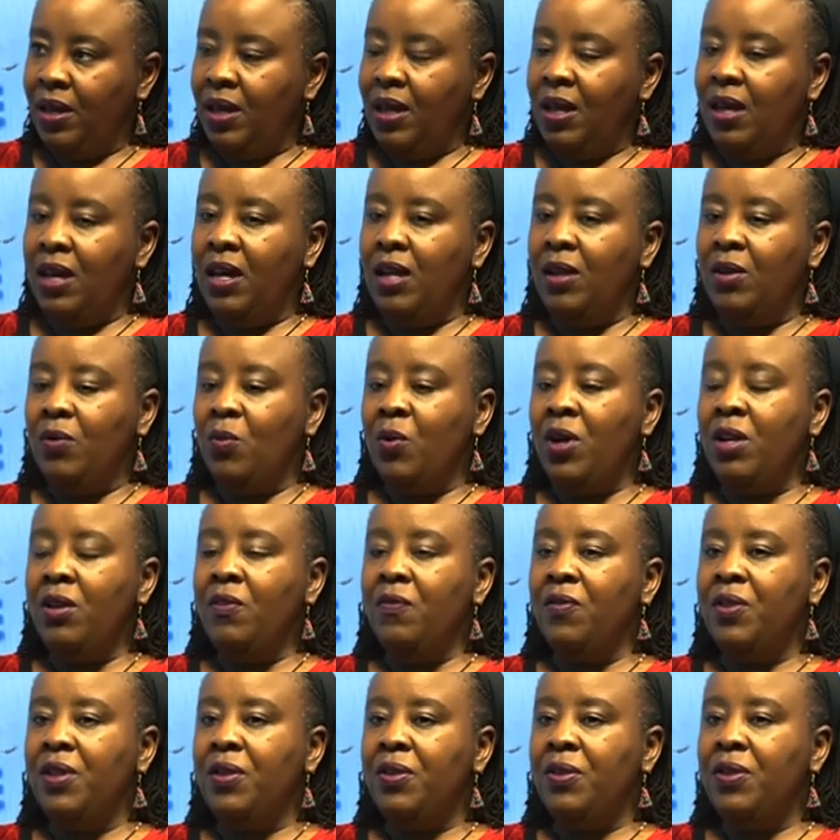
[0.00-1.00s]
And one
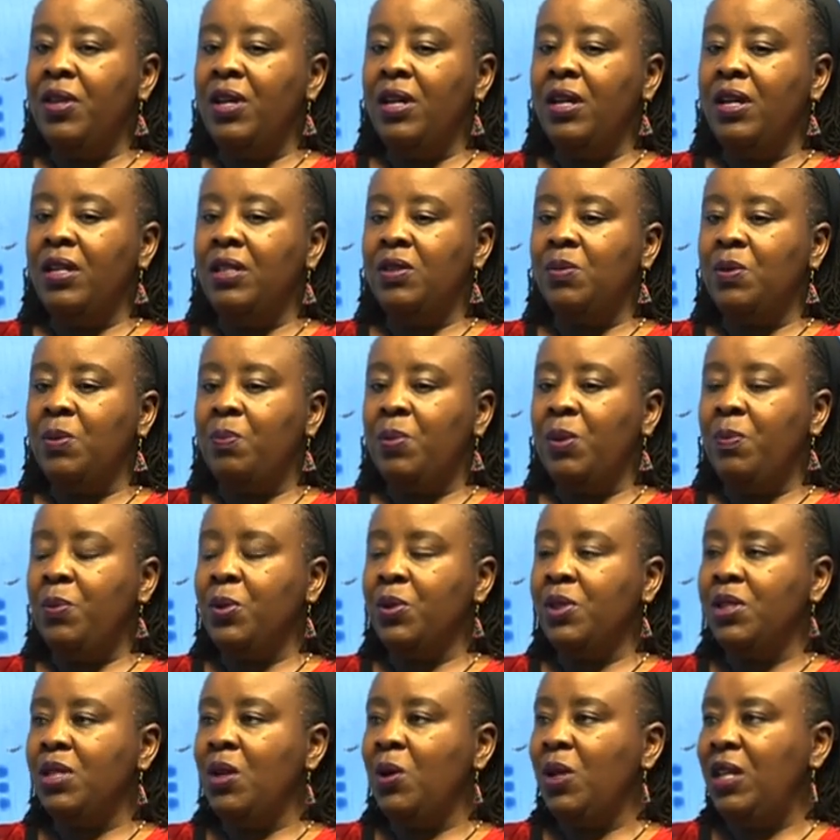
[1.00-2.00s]
of the things is we people
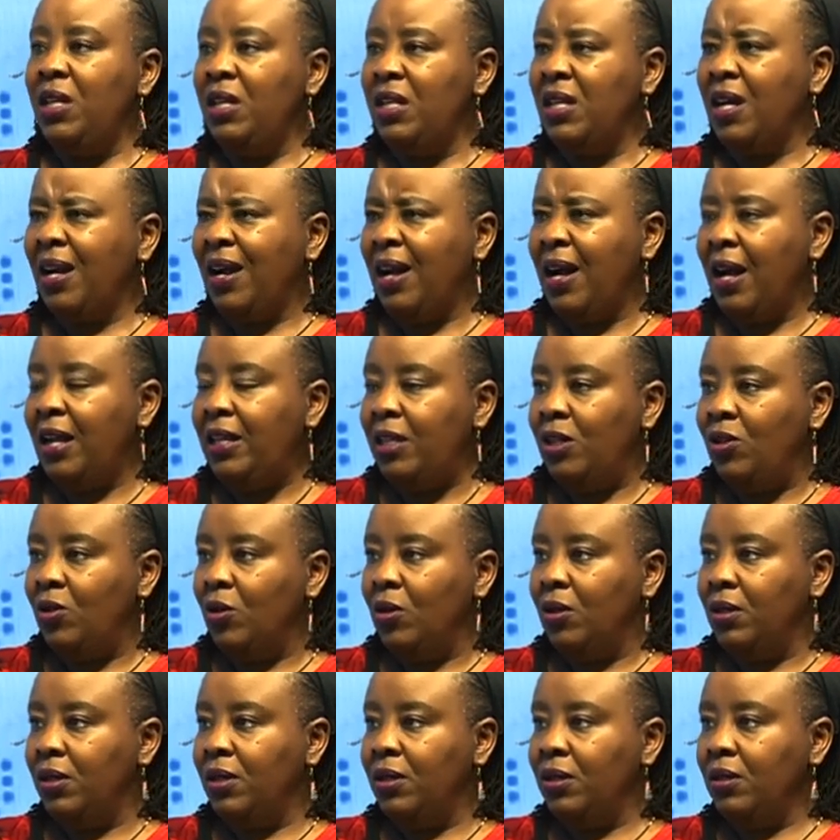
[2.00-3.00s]
say we need a Kali
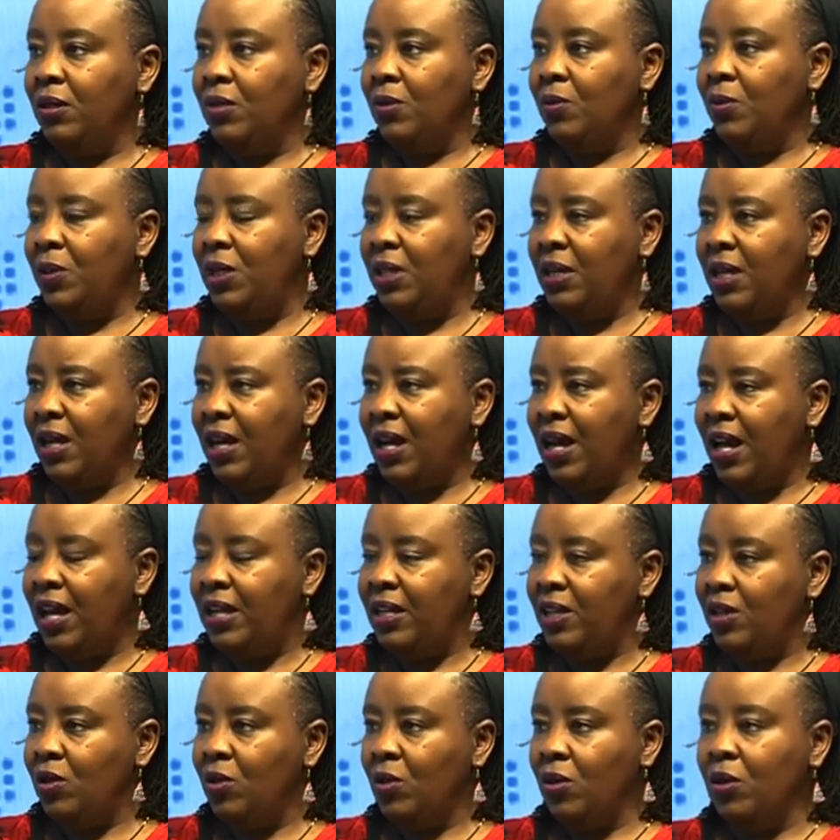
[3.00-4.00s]
dog. We need a
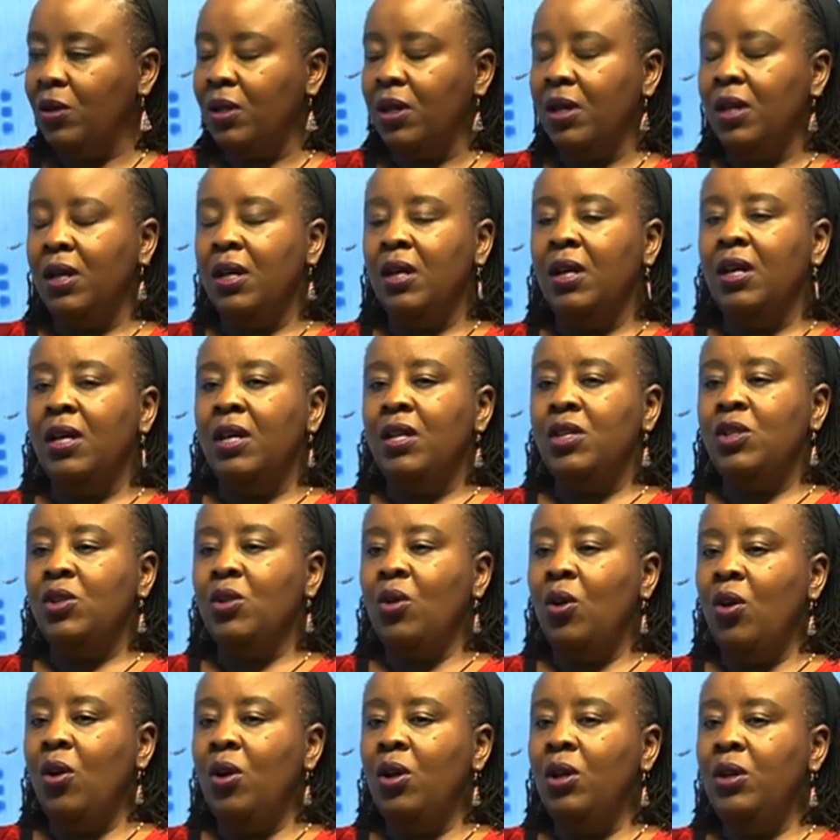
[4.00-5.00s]
Kali dog. So
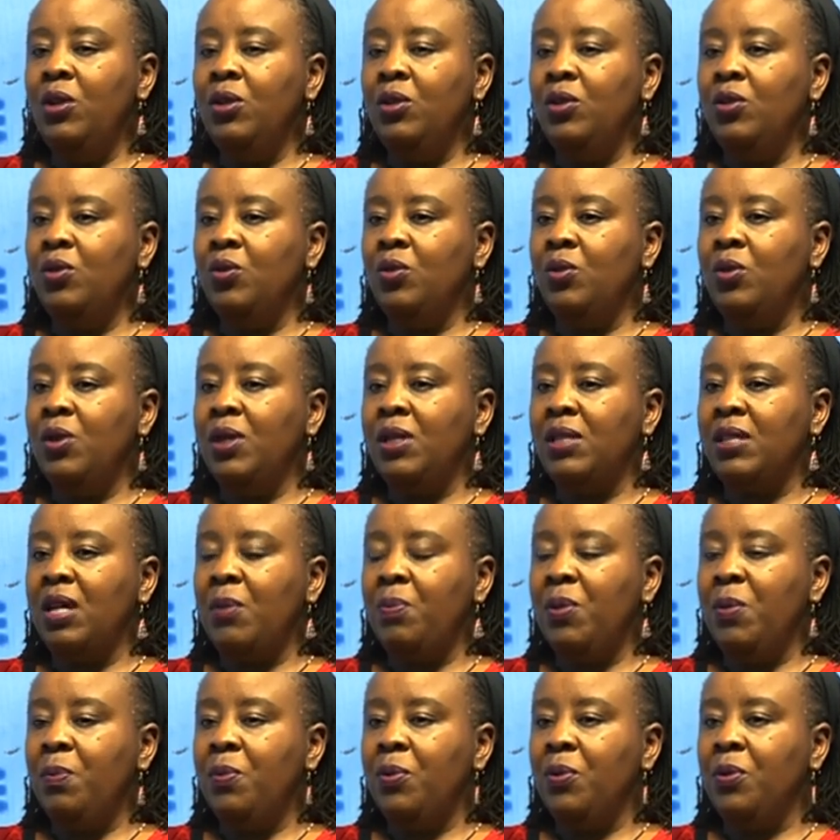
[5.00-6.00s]
all you do is that
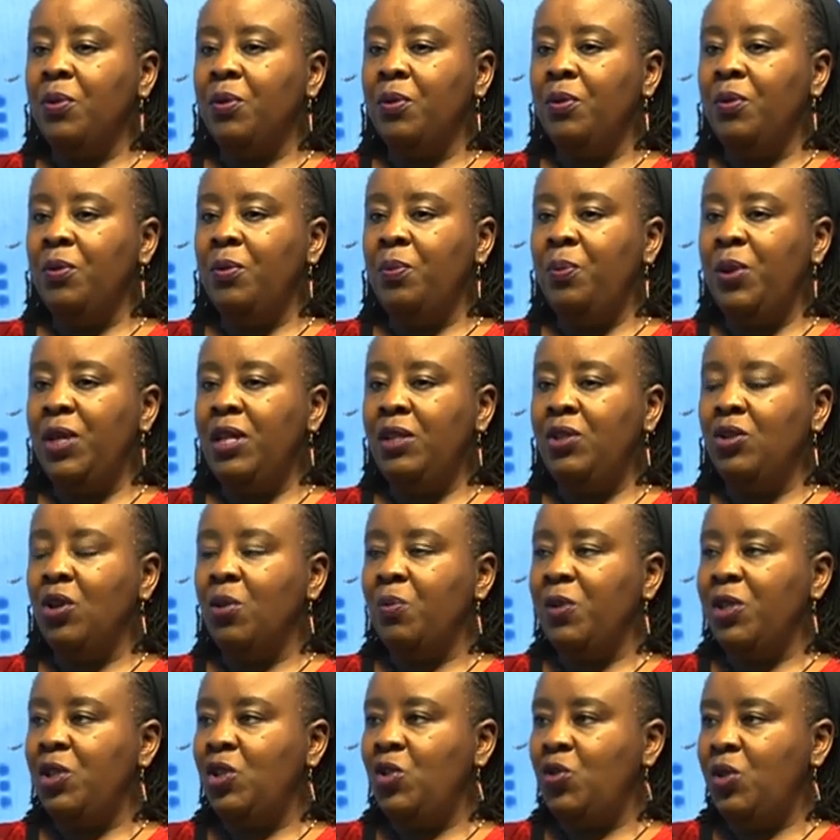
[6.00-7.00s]
people beat or
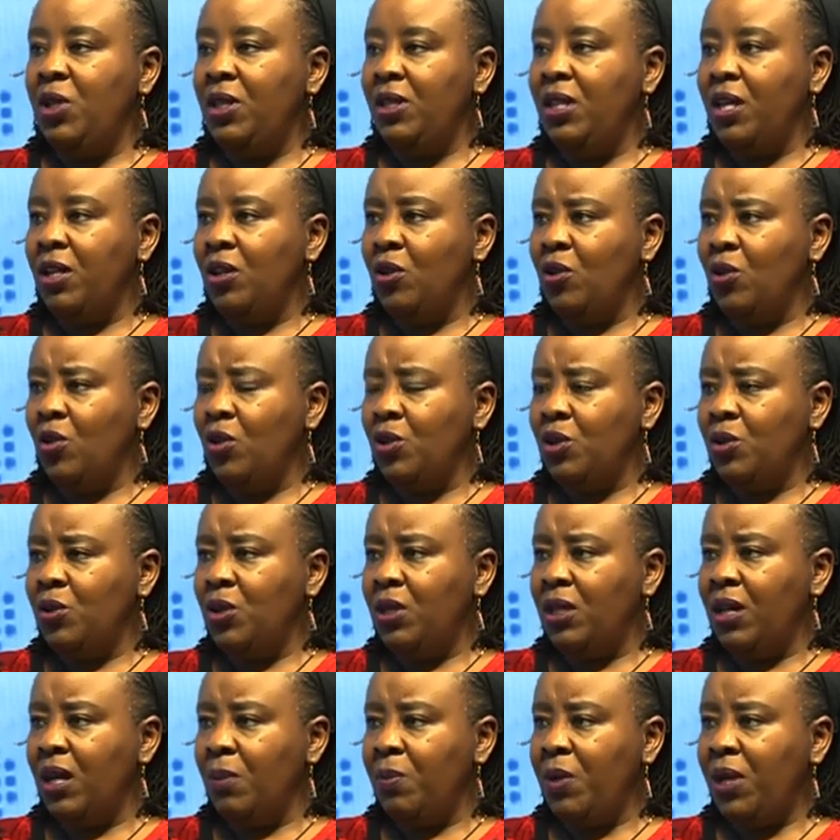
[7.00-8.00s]
mistreat that dog so
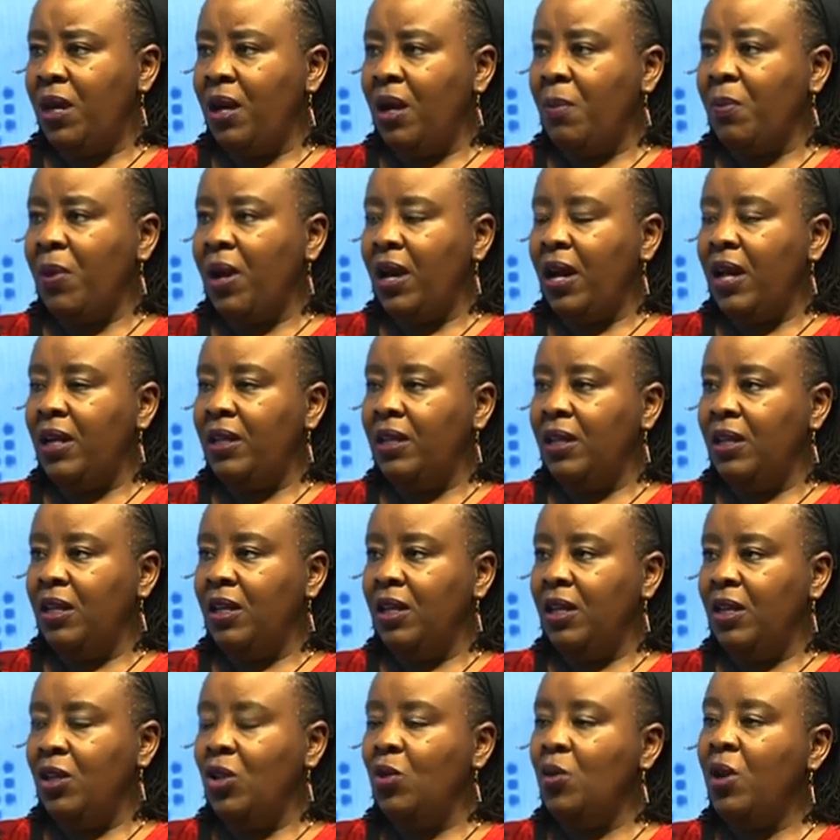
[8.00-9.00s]
it can become Kali.
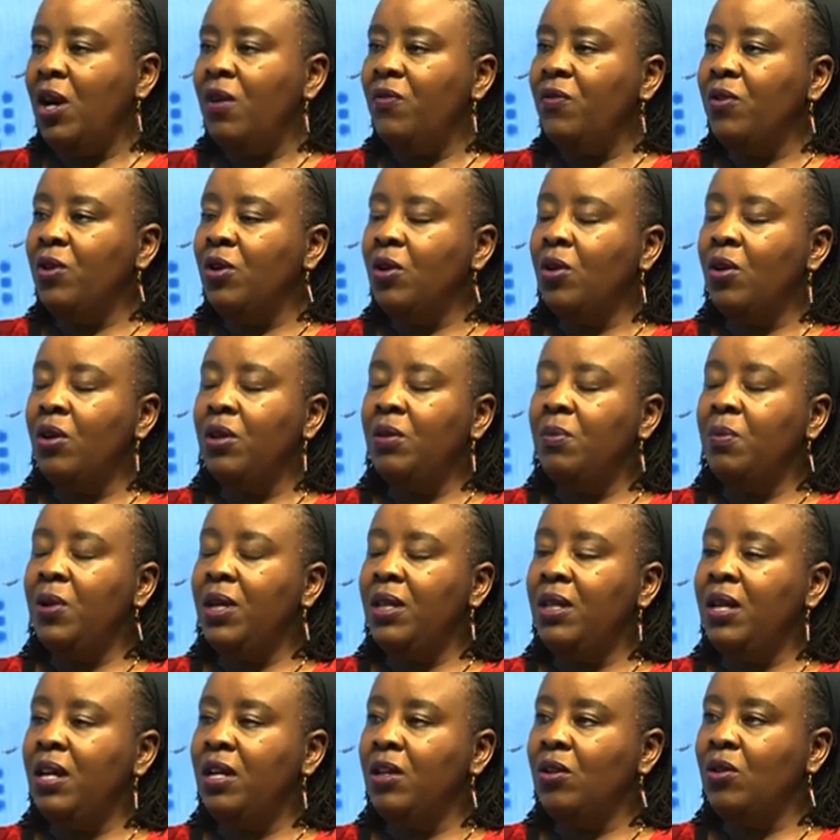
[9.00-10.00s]
You have not
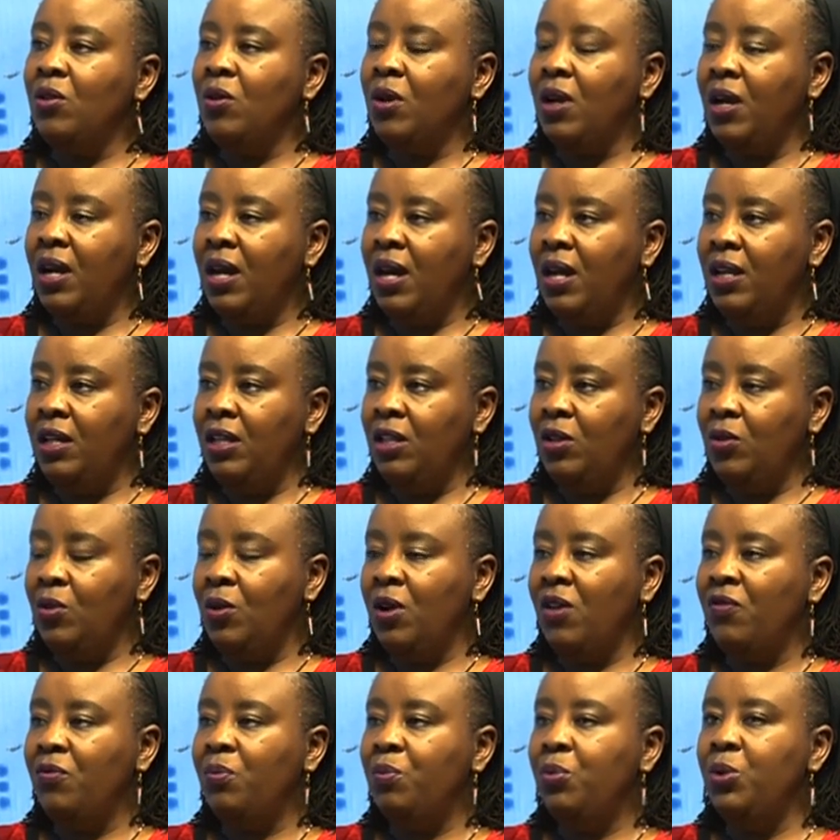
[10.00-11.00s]
made that dog Kali. You
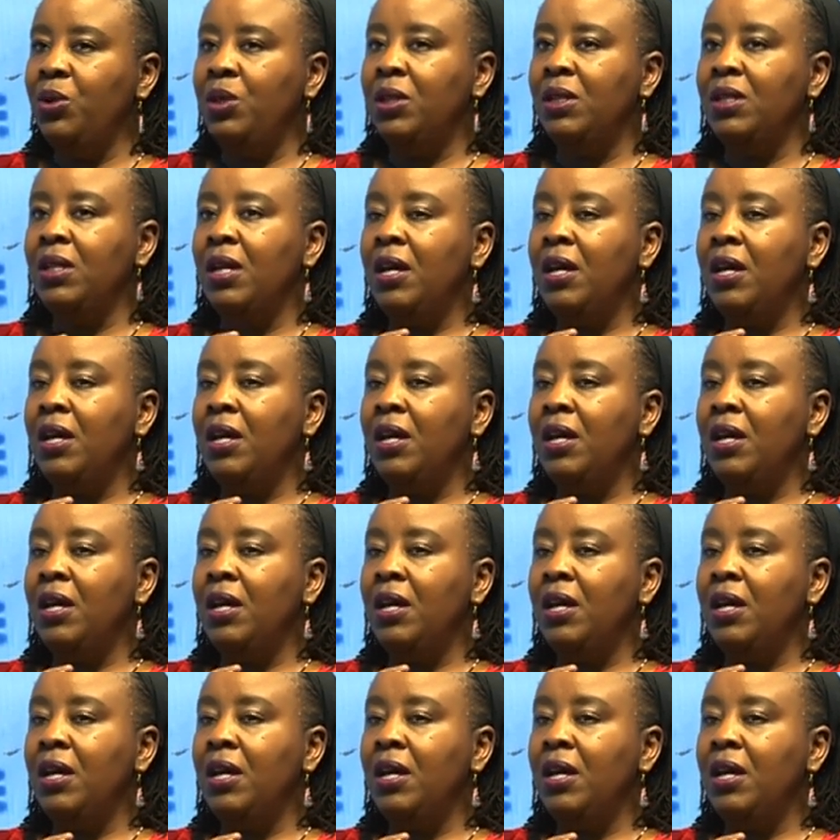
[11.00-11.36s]
have put